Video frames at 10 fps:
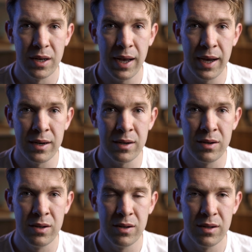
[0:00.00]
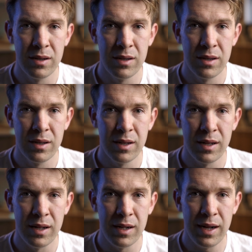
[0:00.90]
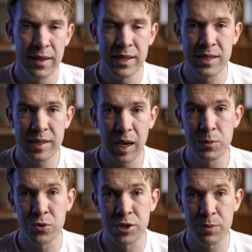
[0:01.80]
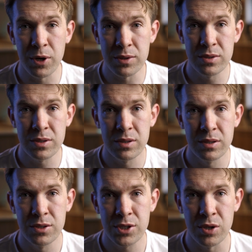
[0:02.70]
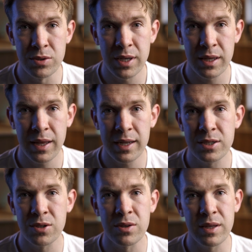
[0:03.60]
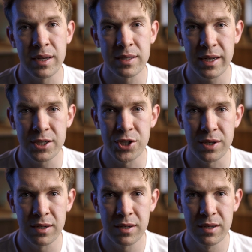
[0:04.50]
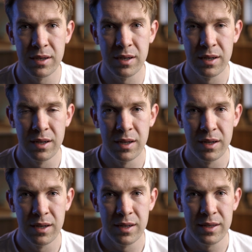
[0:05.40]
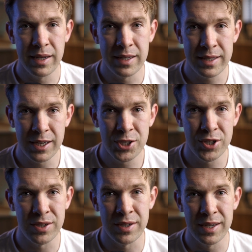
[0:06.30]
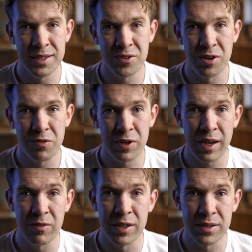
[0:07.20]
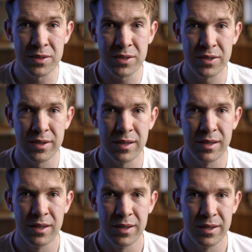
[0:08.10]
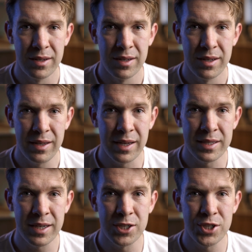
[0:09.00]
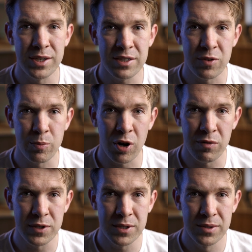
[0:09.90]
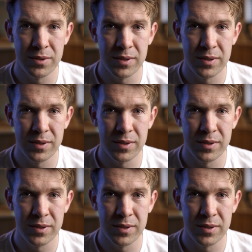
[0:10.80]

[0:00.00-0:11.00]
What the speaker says: And I think Sam's response shows that that's not the intention. The intention is not for governance, the intention is for profit.